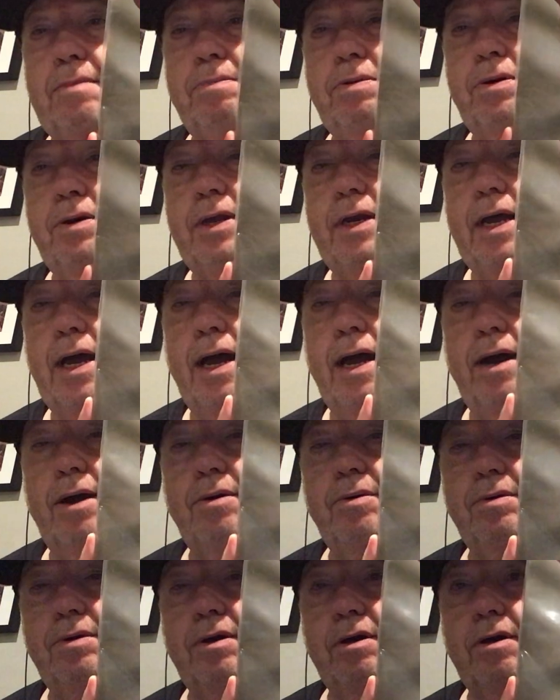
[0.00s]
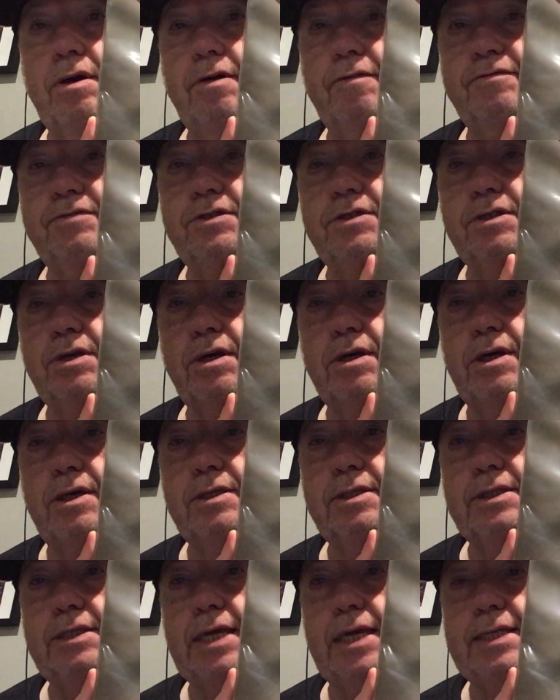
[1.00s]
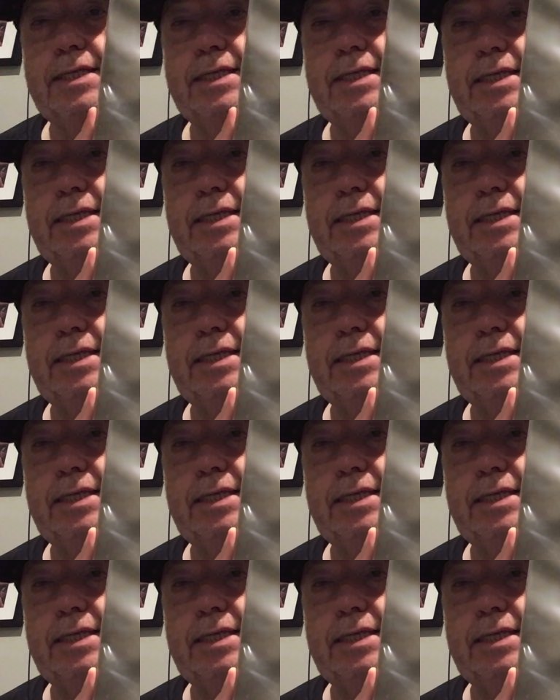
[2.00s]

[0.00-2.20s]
put out of songs that